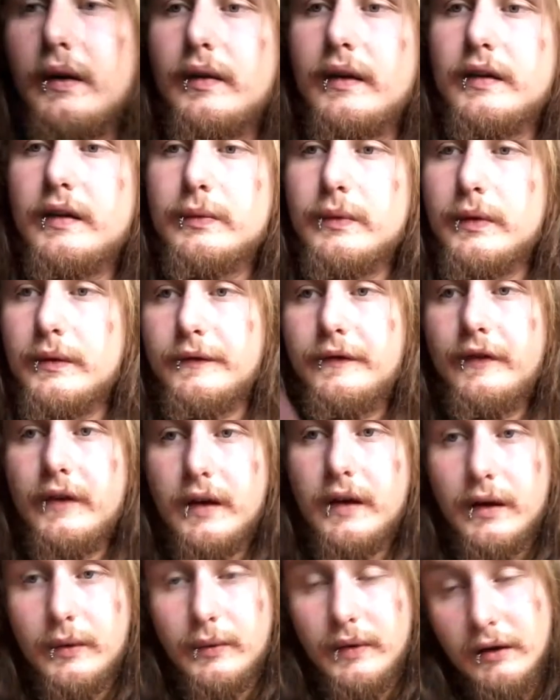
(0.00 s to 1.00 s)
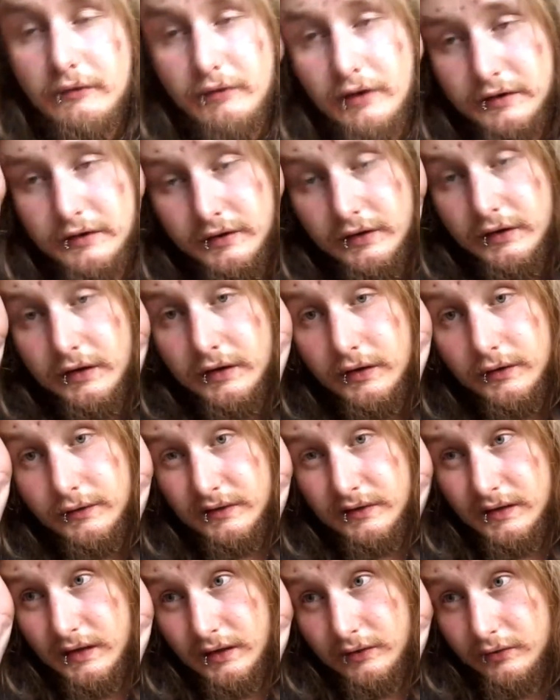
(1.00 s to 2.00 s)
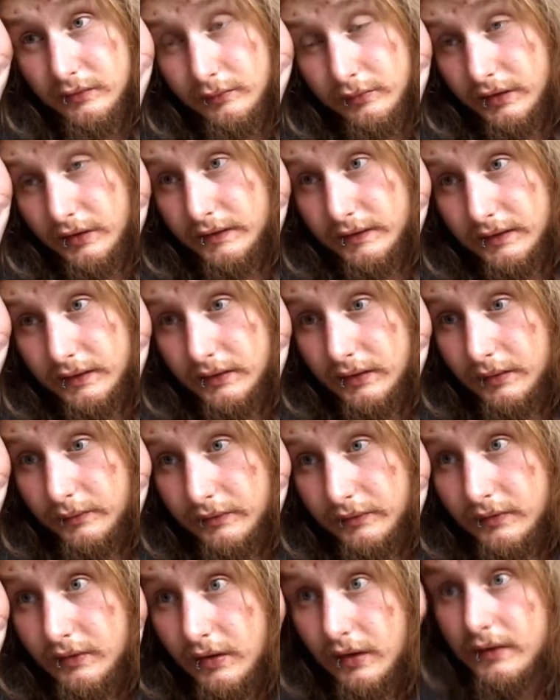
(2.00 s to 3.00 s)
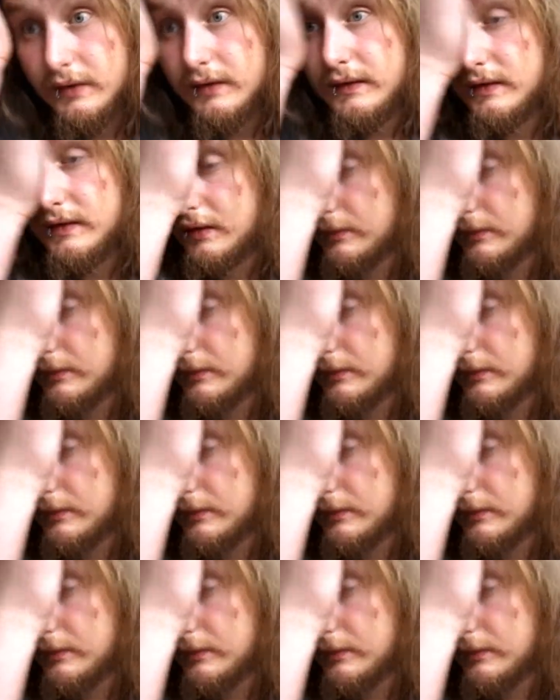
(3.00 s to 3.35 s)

this month uh, we have actually got another secret unboxing. I'm not going to